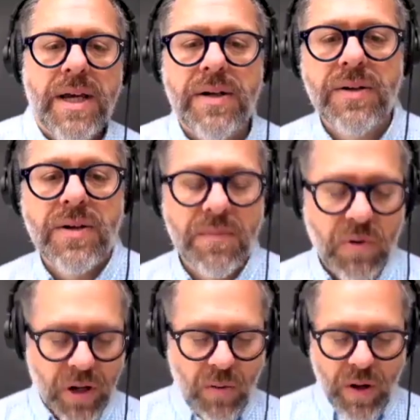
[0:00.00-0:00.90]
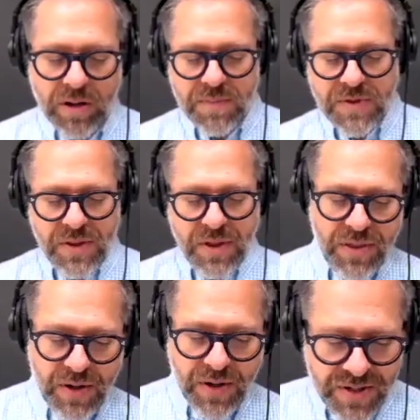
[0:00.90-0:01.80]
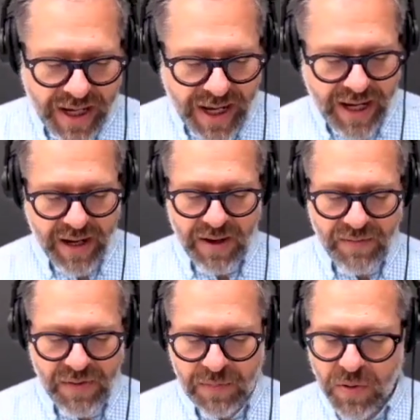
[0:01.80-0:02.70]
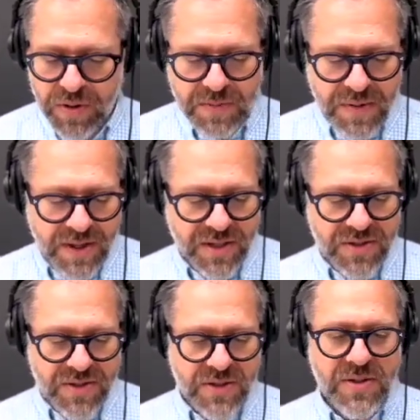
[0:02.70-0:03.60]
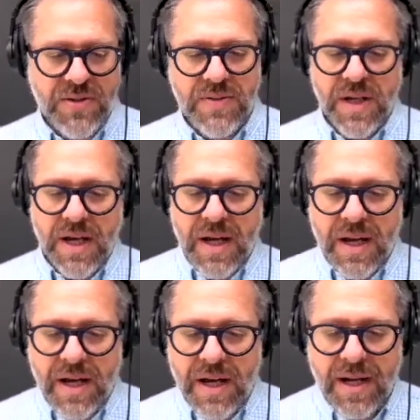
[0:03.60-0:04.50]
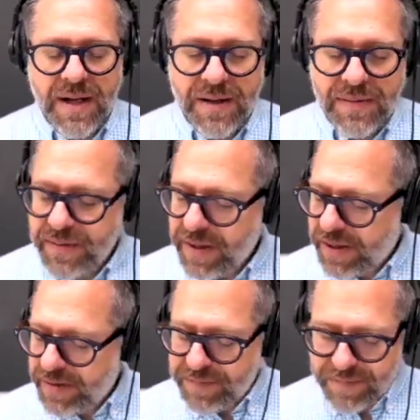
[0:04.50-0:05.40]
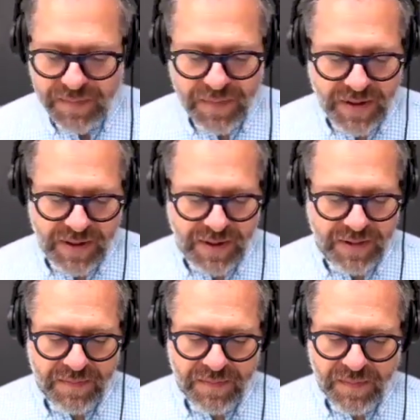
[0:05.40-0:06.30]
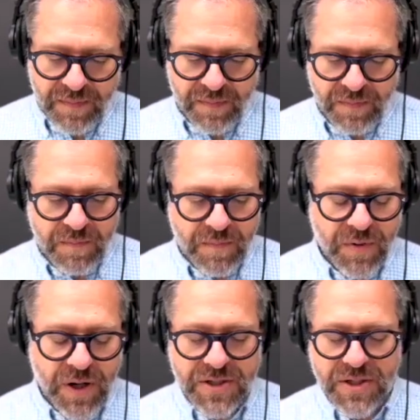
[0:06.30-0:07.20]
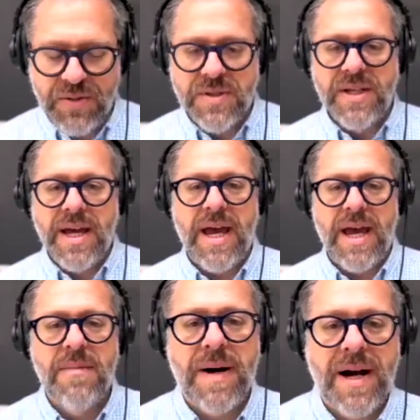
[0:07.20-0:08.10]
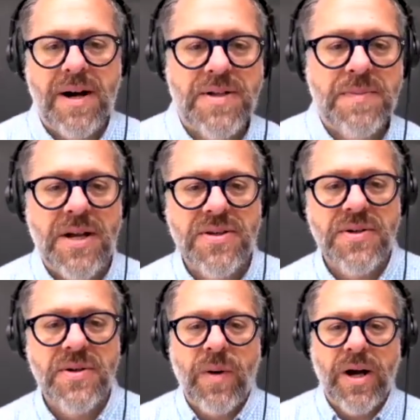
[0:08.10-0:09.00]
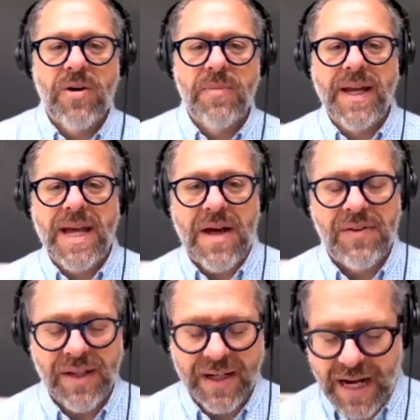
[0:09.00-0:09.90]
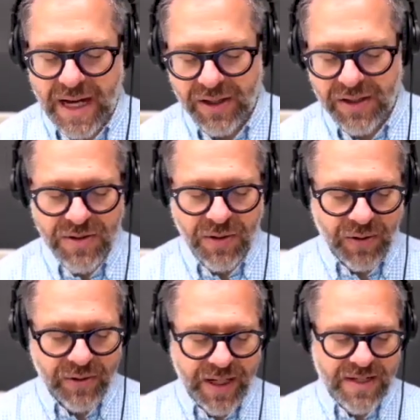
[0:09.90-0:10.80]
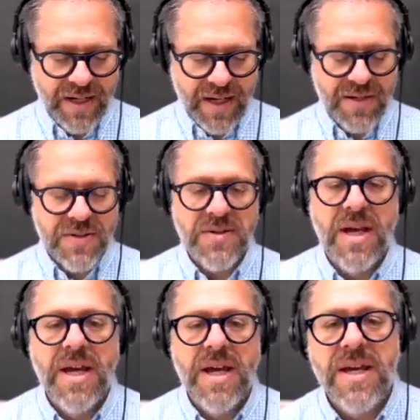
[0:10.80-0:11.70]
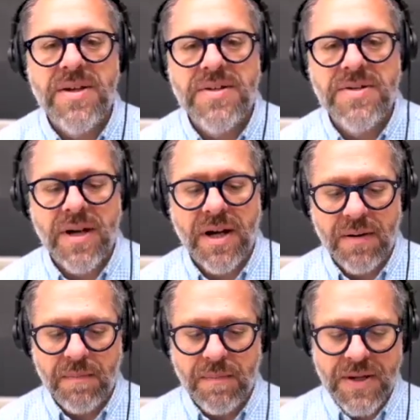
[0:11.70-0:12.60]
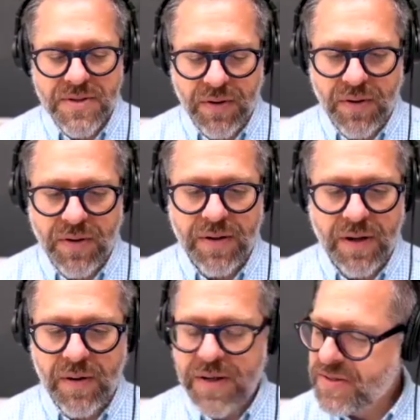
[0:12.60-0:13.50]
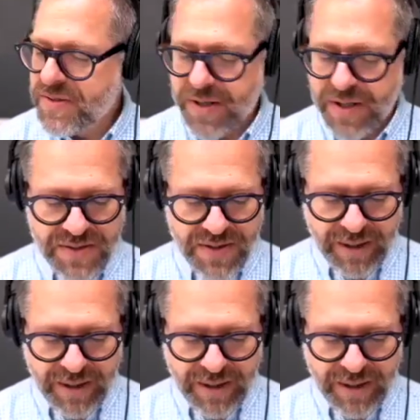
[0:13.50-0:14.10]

and good morning, and welcome to the third day of the Portsmouth Institute, uh, uh, uh, brought to you today by our sponsor, Wyoming Catholic College. The whole day today is based on, or is sorry, is